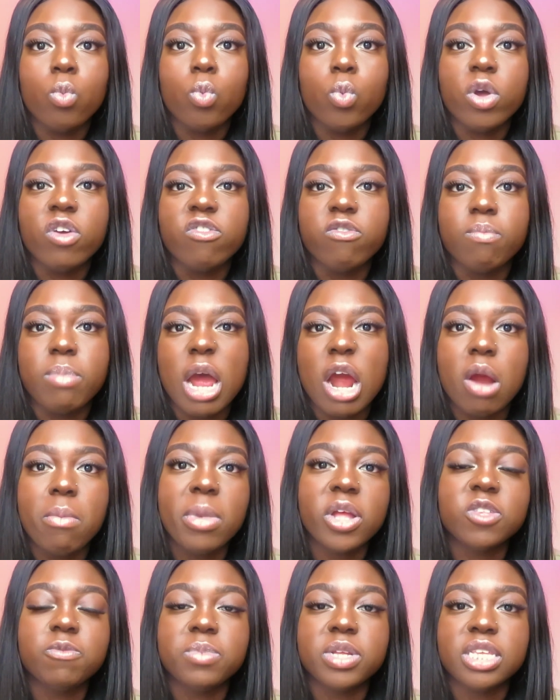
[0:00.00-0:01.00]
with
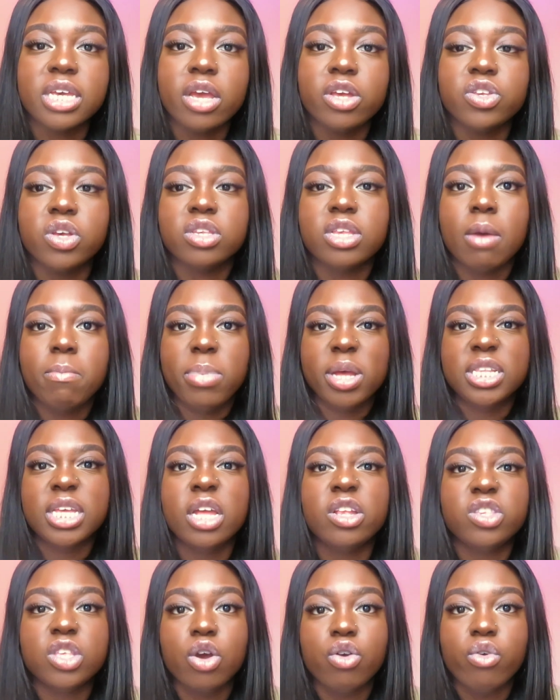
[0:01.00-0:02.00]
paramedic potatoes. It's like
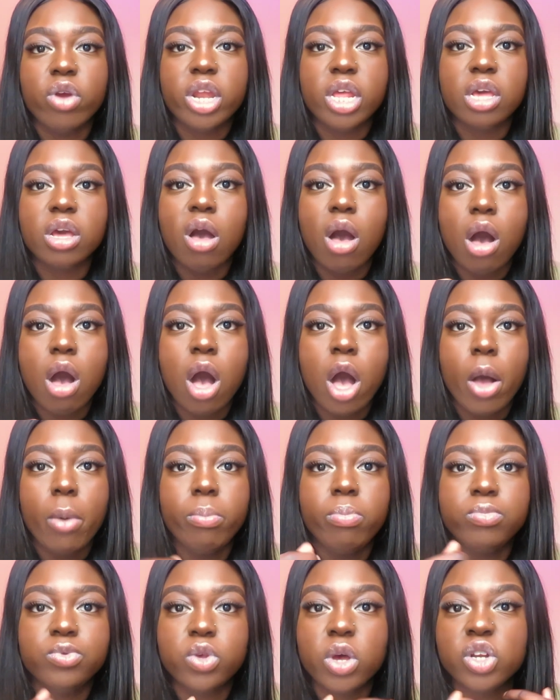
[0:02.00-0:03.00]
potatoes that are already cut
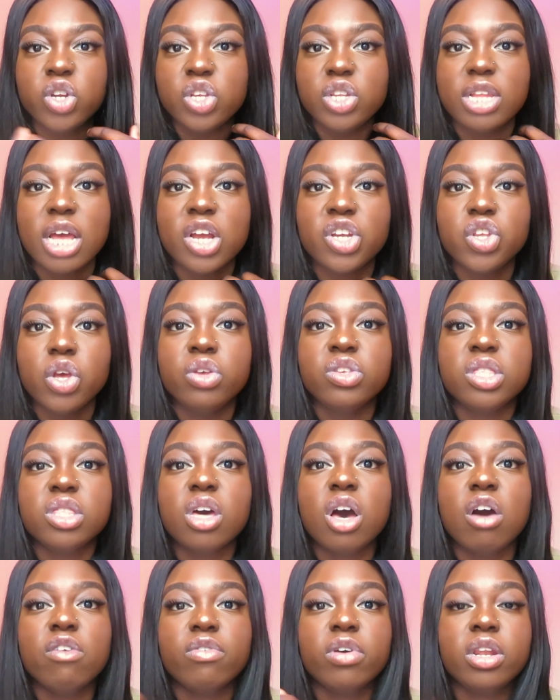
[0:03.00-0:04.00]
up, so I just dash those in
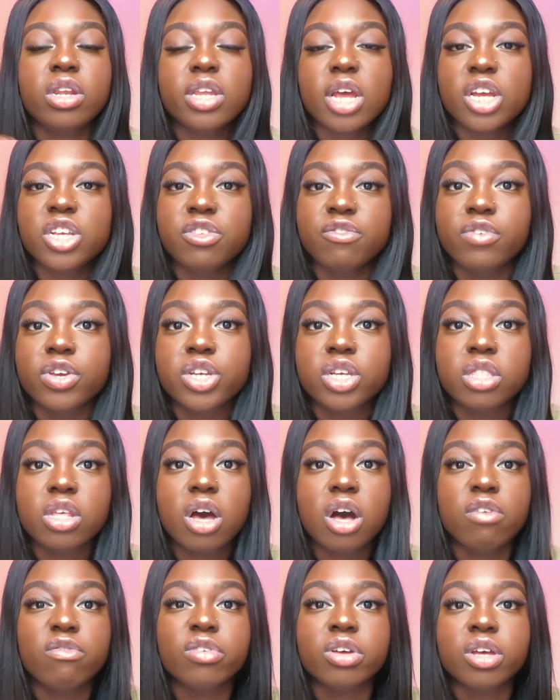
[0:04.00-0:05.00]
the oven, dash the fish in
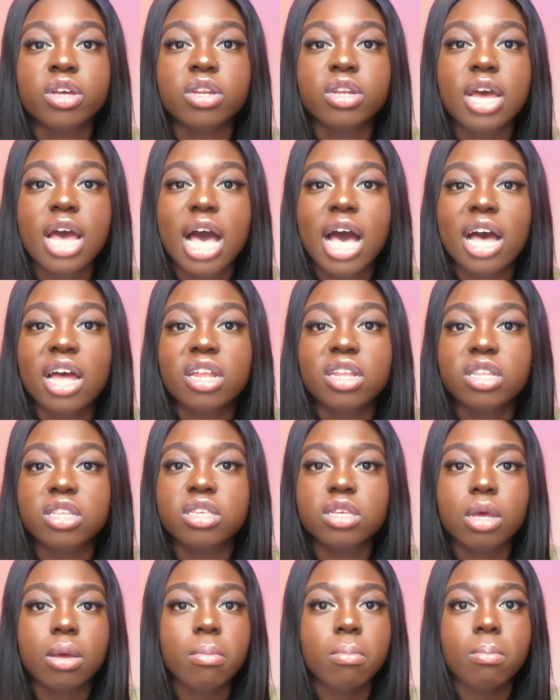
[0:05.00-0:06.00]
the oven,
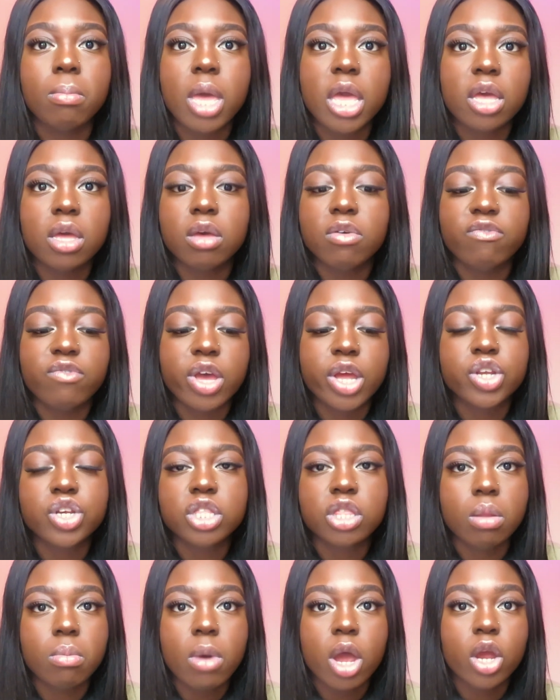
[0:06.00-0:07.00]
and make veg
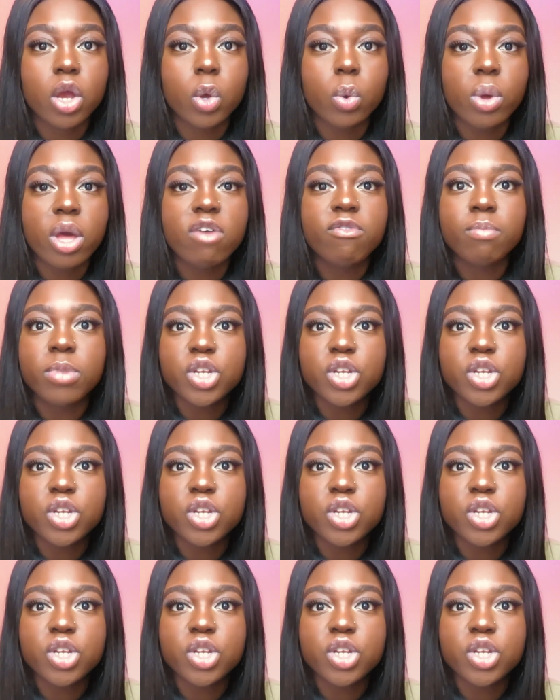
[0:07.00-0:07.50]
in the microwave.